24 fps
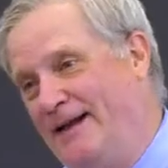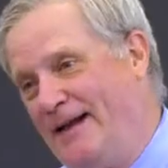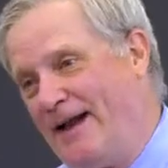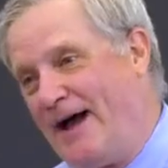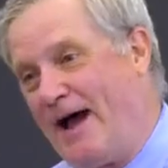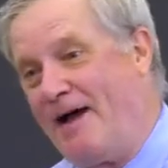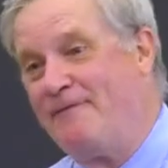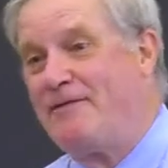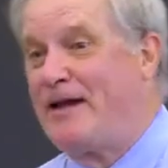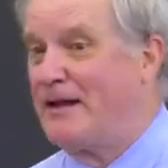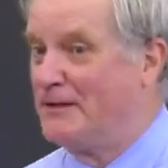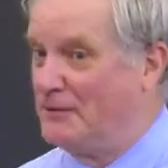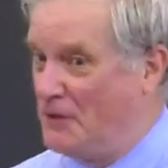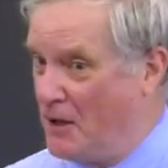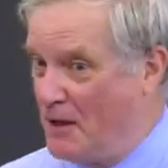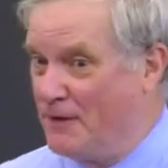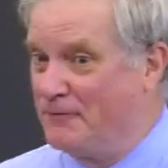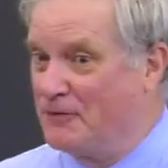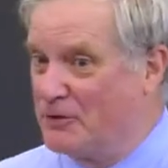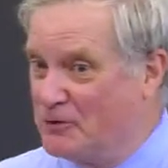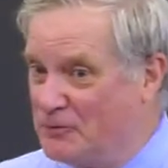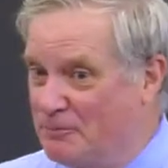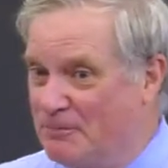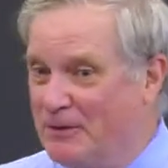I've had a
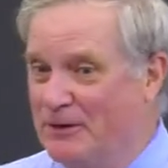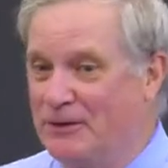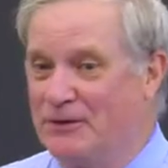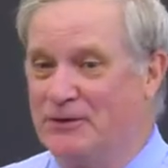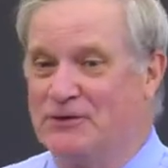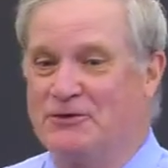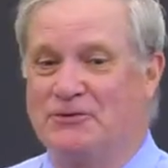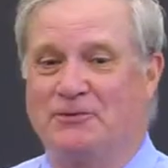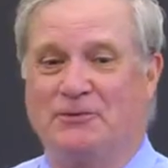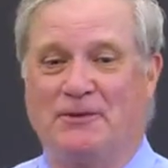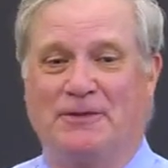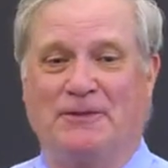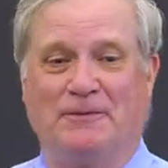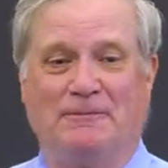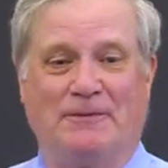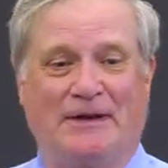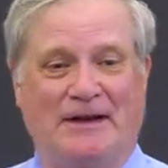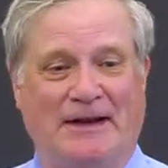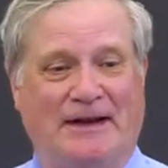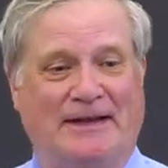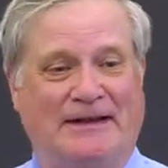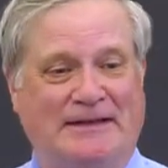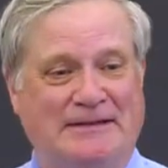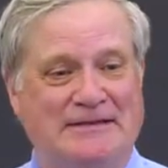lot of experience with them,
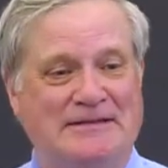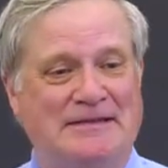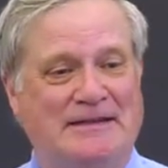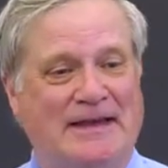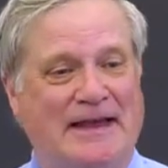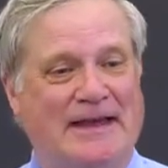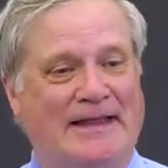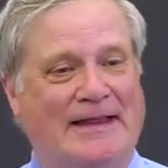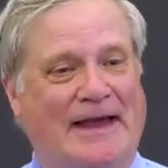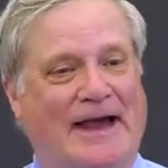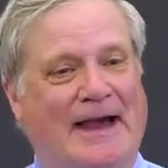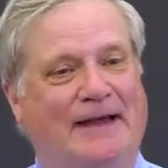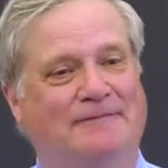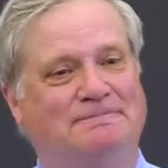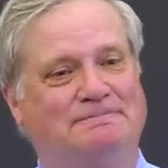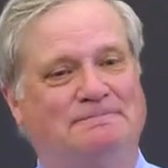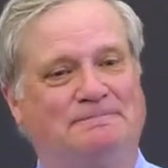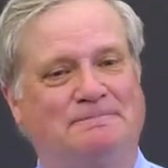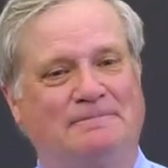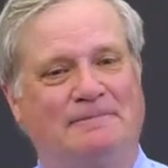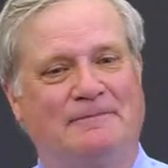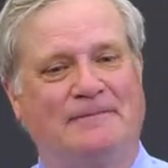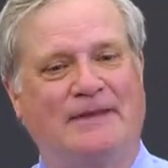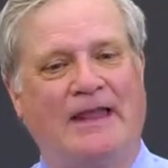and I can say that.
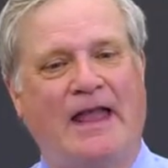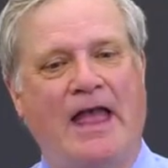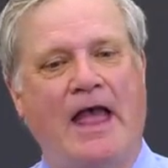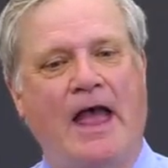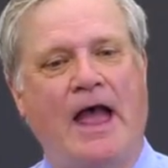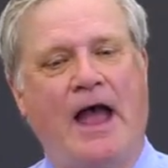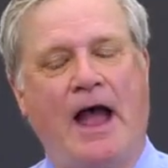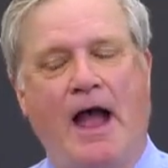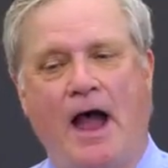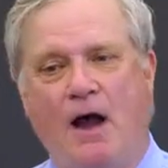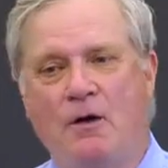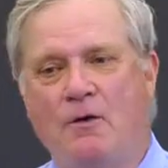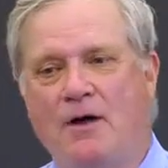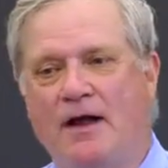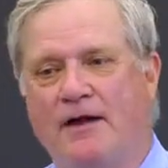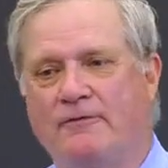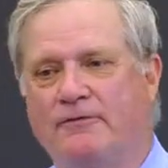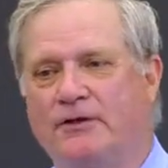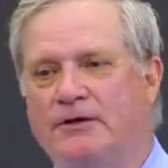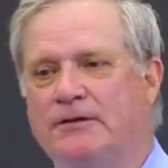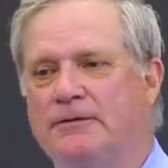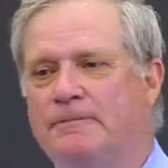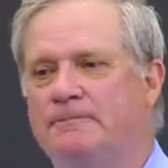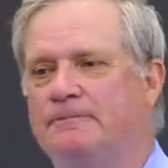
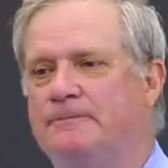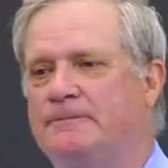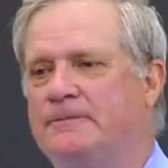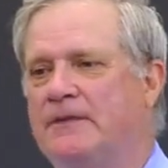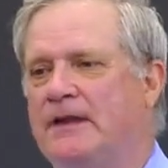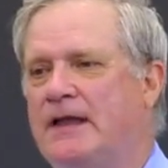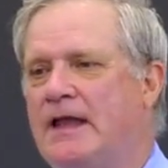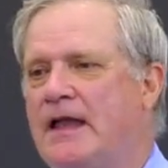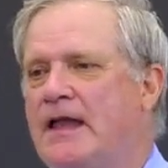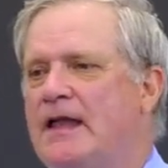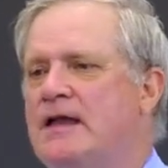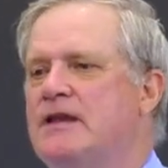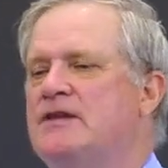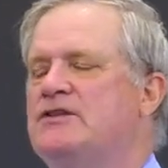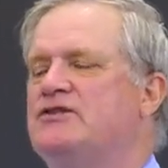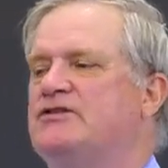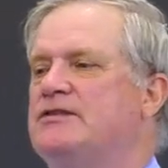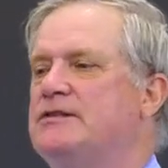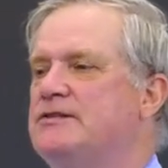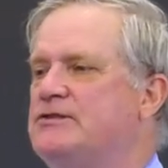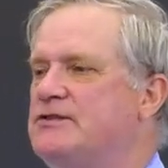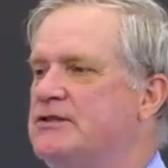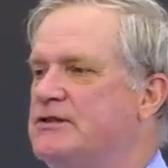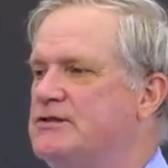However,
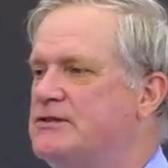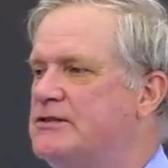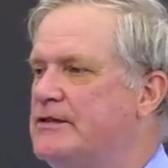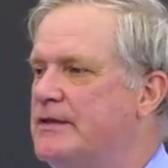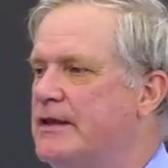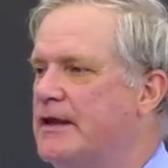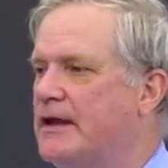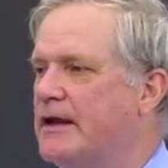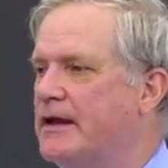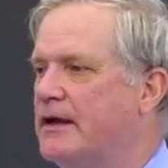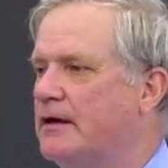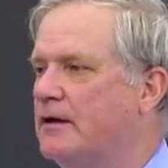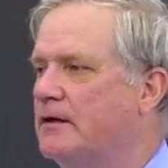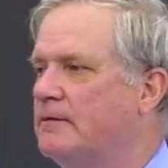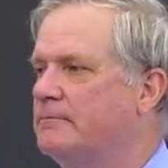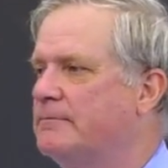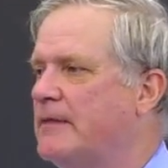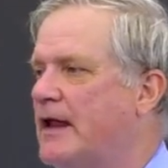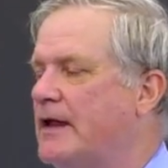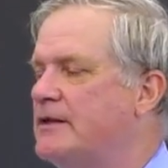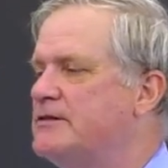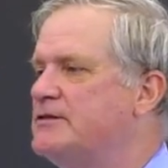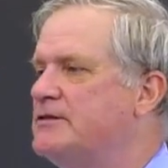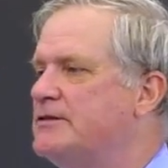since it's there,
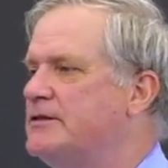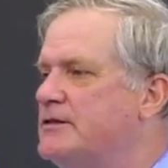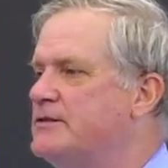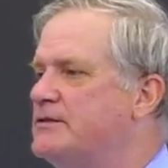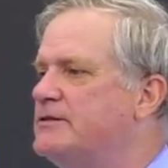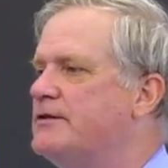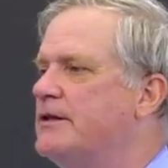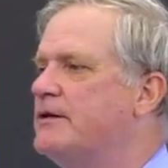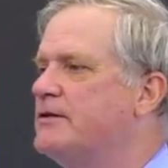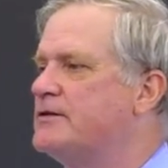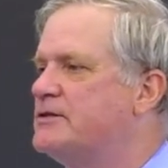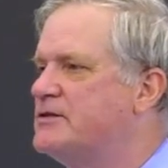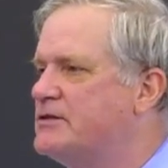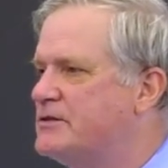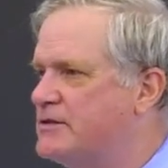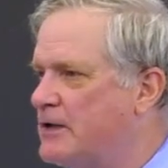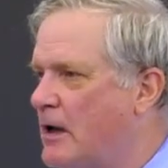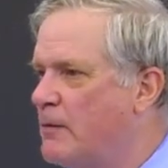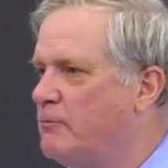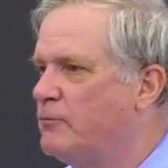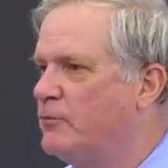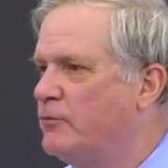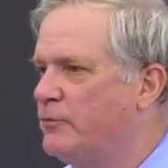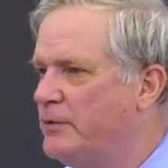and since there's
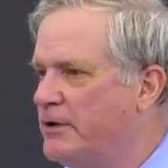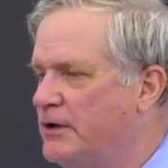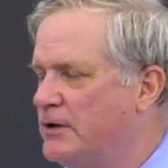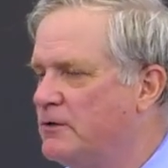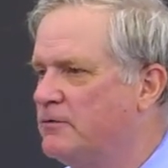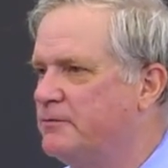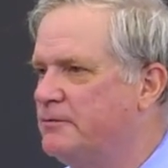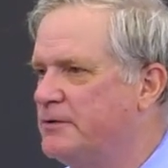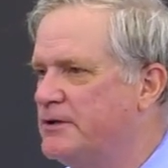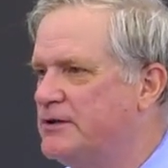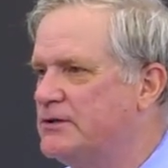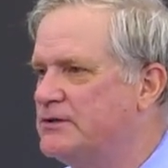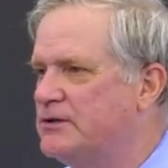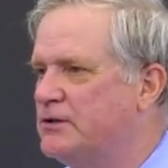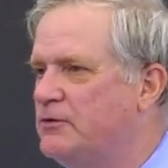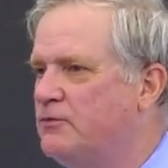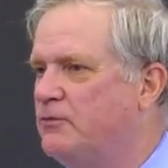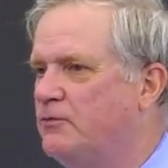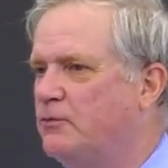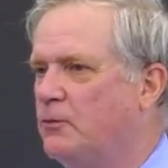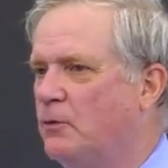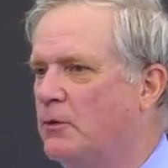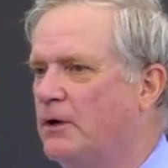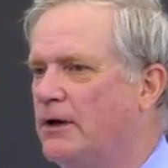some real reason
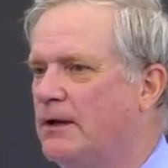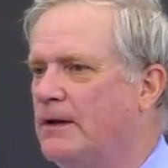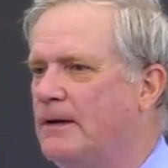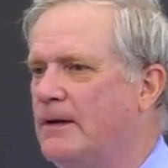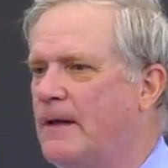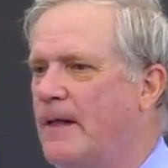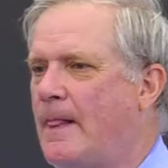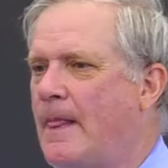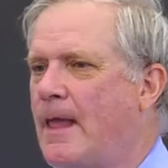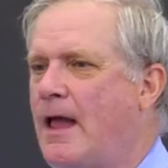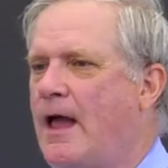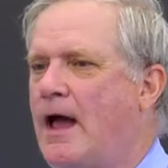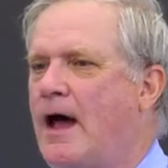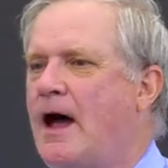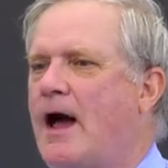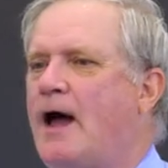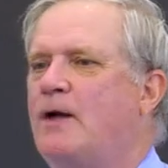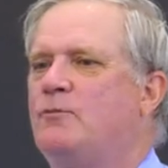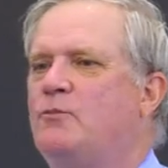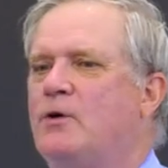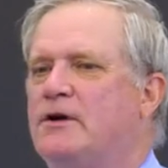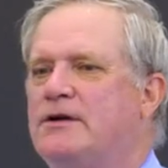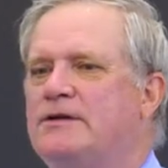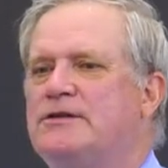for it,
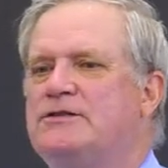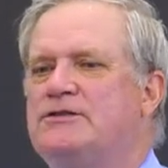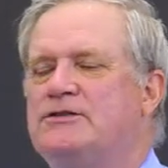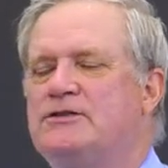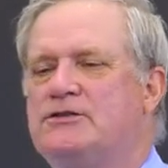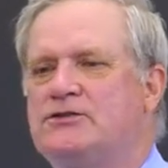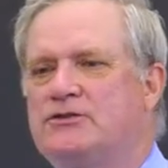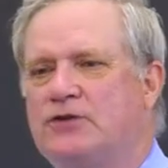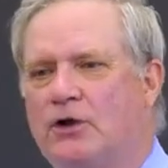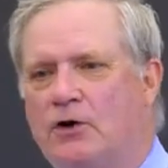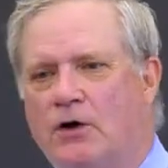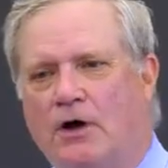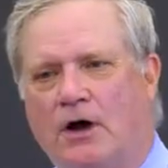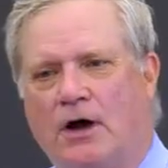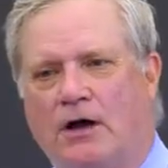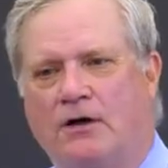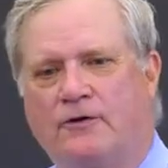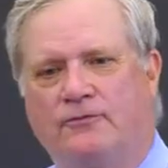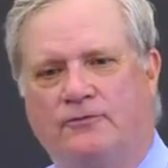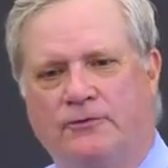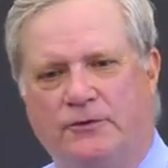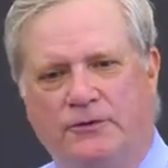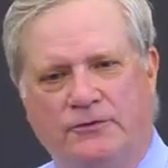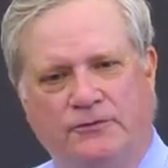I wanted to
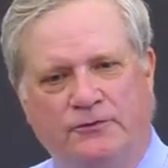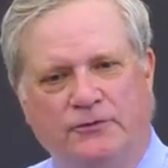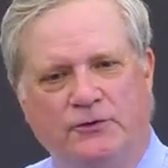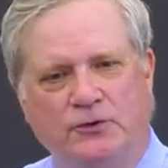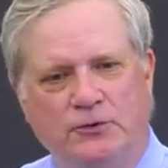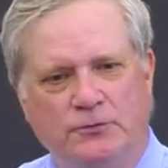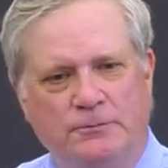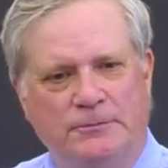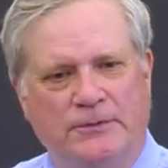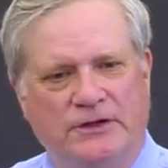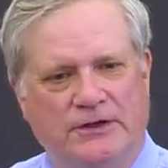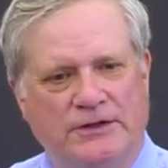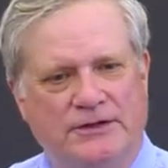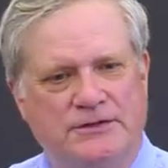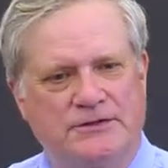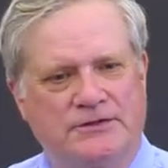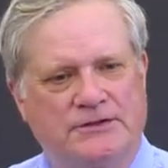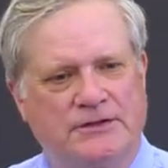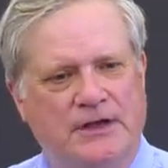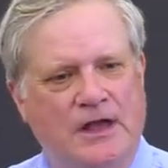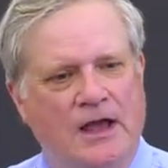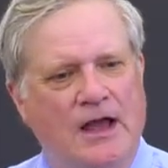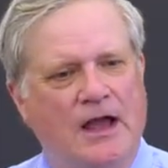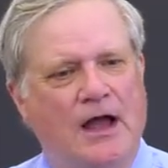talk for a few
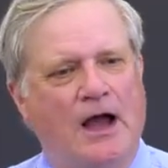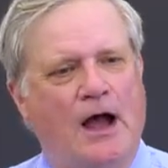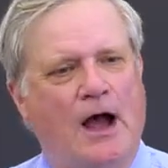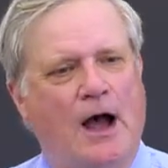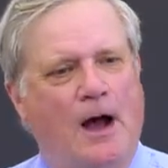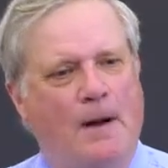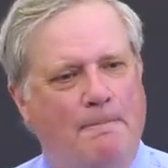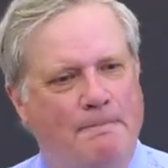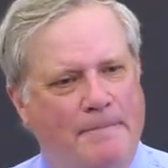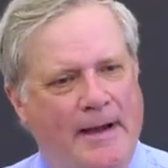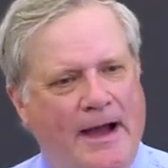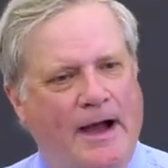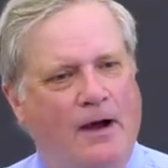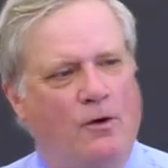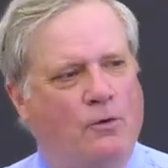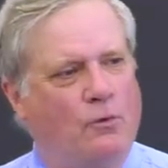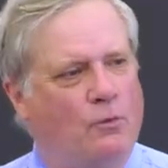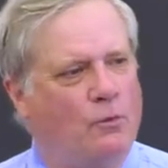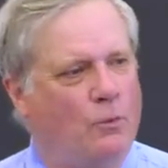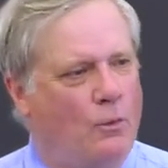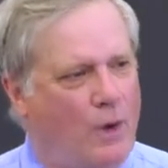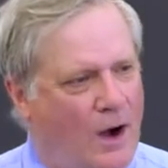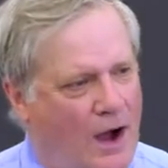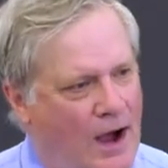minutes
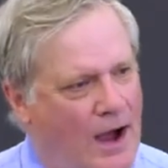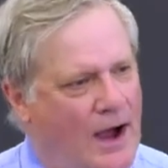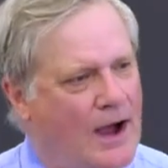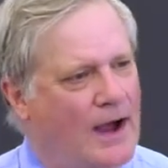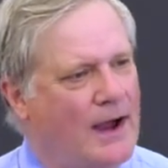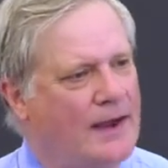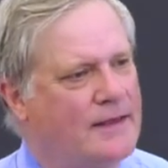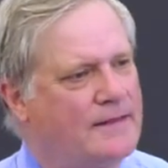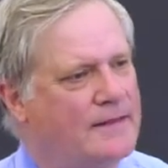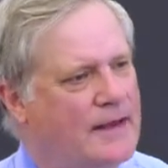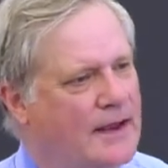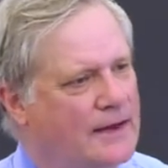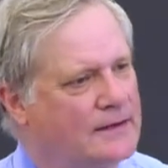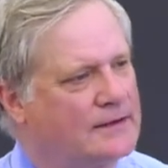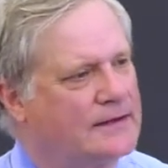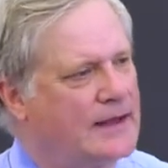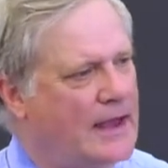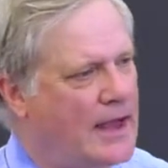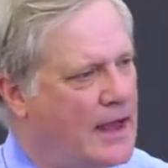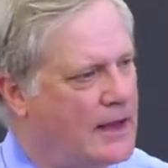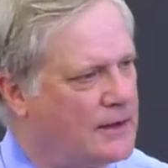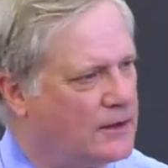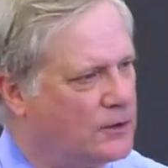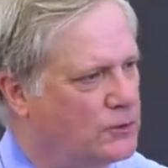about why that
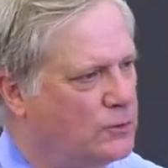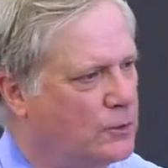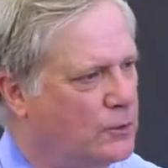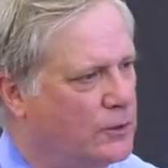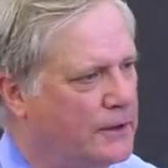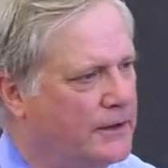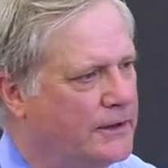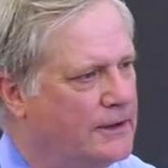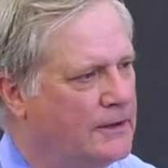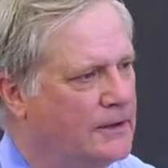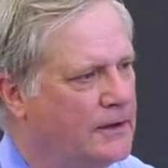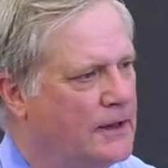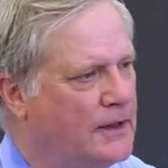category